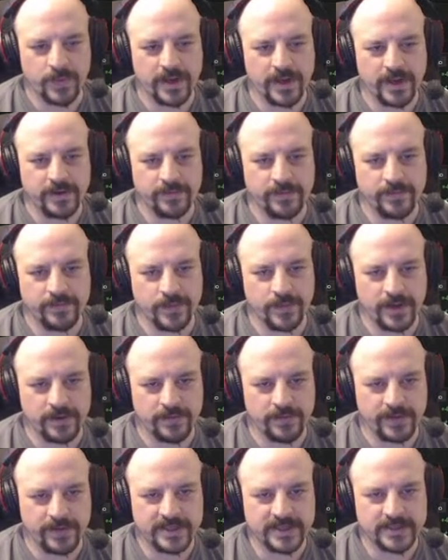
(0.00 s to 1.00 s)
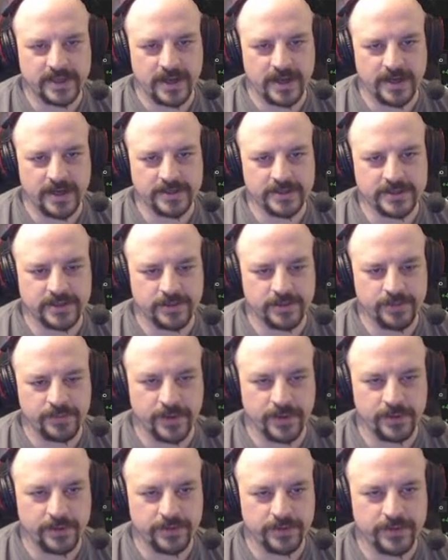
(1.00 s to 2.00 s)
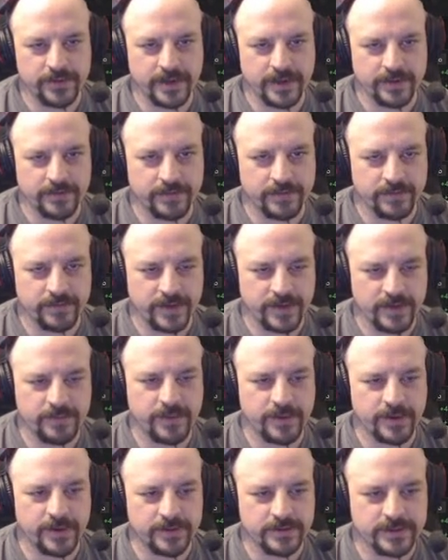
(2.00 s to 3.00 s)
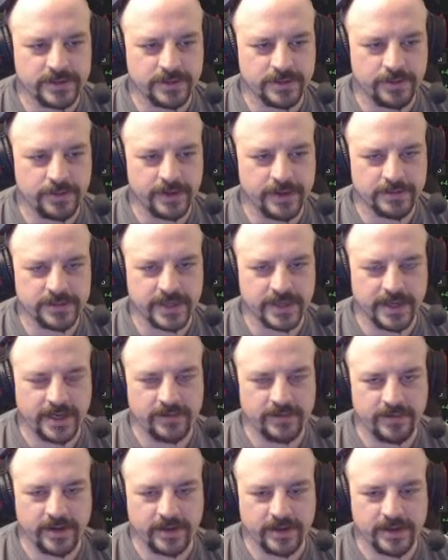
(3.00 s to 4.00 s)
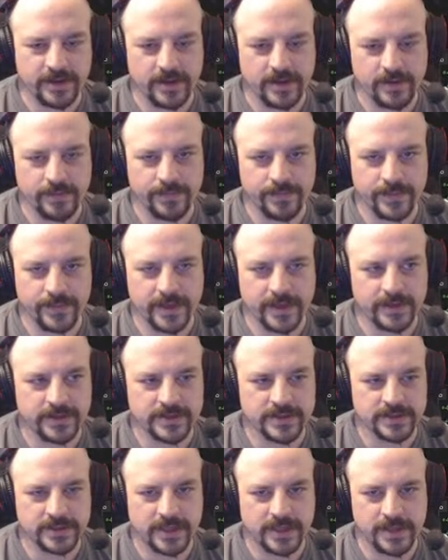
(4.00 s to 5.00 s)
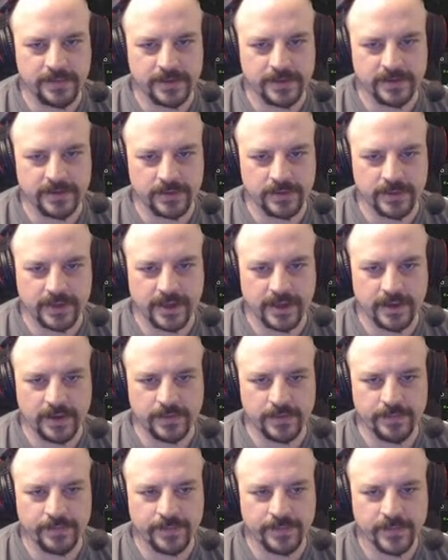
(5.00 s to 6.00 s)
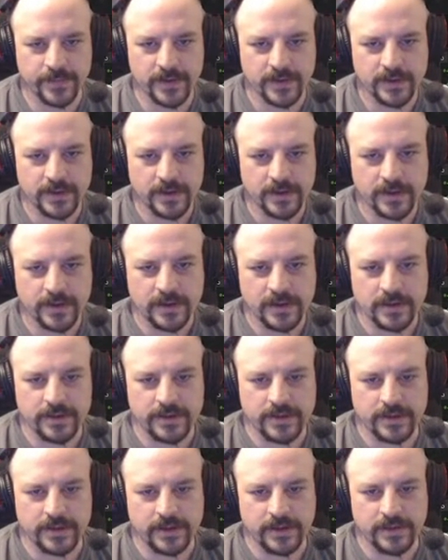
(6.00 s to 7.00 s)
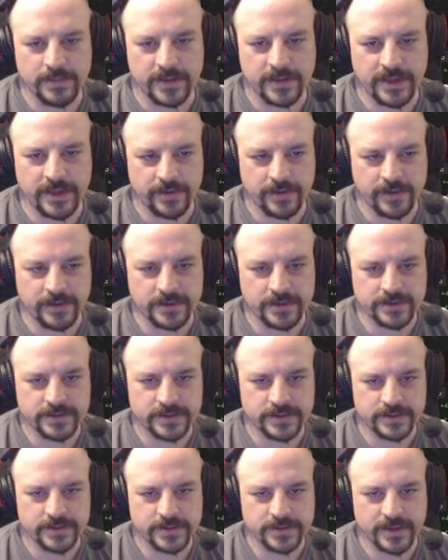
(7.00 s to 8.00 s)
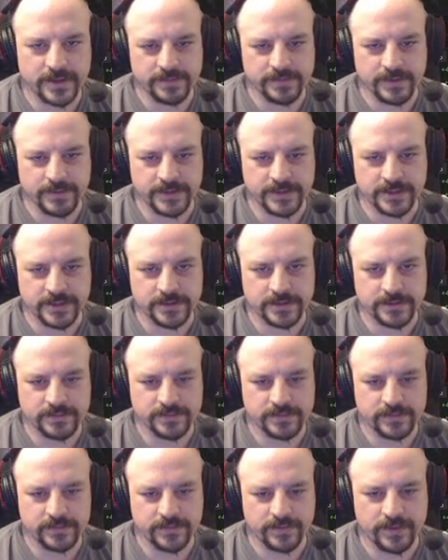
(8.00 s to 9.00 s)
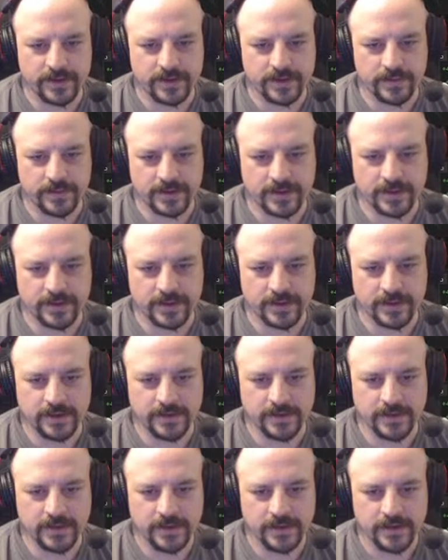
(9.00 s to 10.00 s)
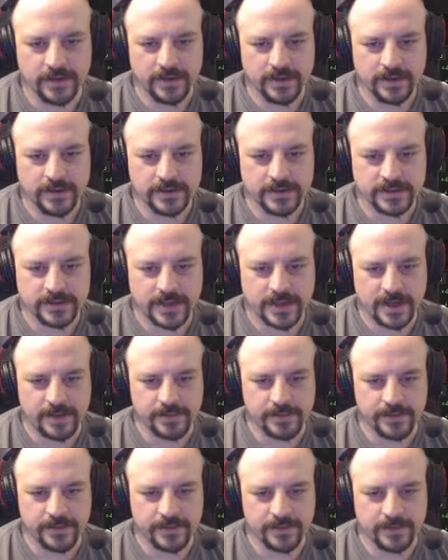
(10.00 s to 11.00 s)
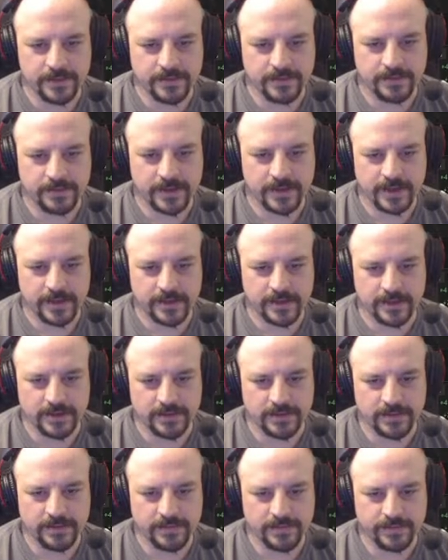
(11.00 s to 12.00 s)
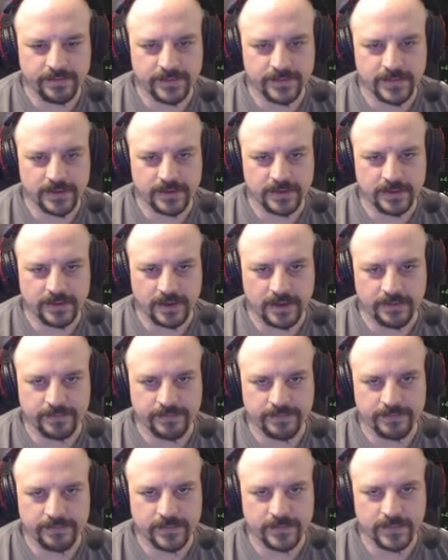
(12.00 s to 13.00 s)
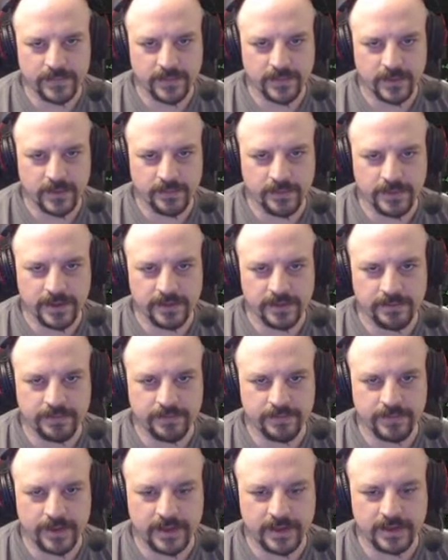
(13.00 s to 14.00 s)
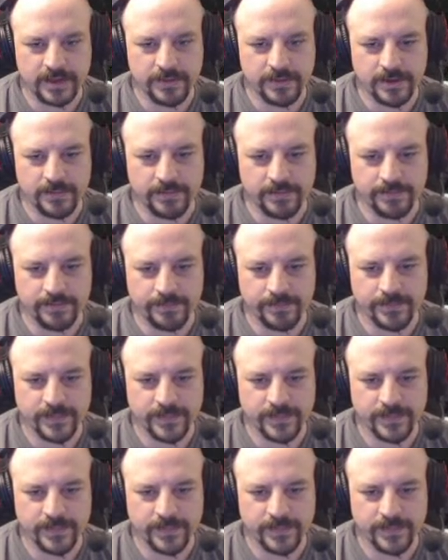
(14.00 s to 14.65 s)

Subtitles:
I resize the build, it rebuilds the pipe chain right now, and it doesn't keep into account the materials. So let me just really quickly stop and play the, yeah, gonna be pain to bum.